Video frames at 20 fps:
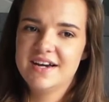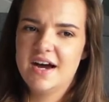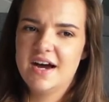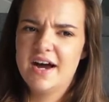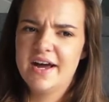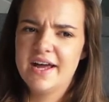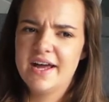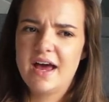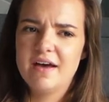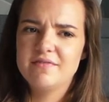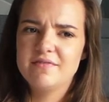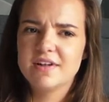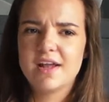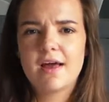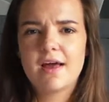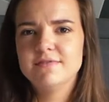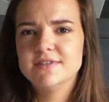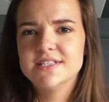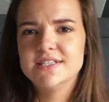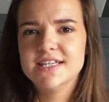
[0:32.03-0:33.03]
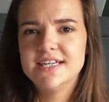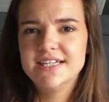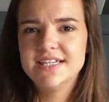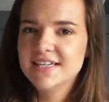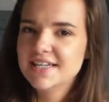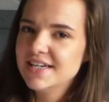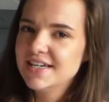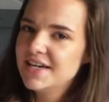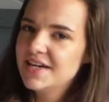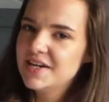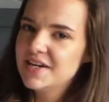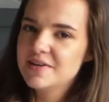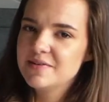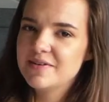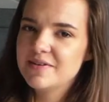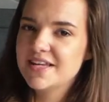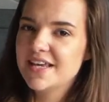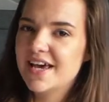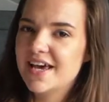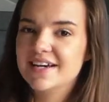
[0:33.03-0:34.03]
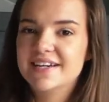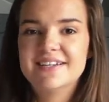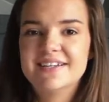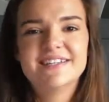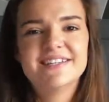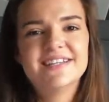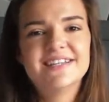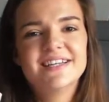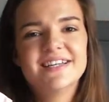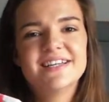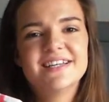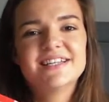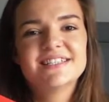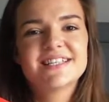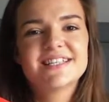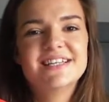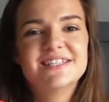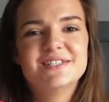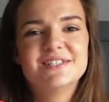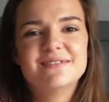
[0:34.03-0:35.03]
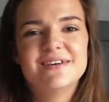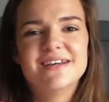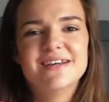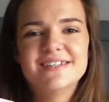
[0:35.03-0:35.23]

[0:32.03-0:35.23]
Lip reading: I have and haven't seen. But yeah, let's get into it.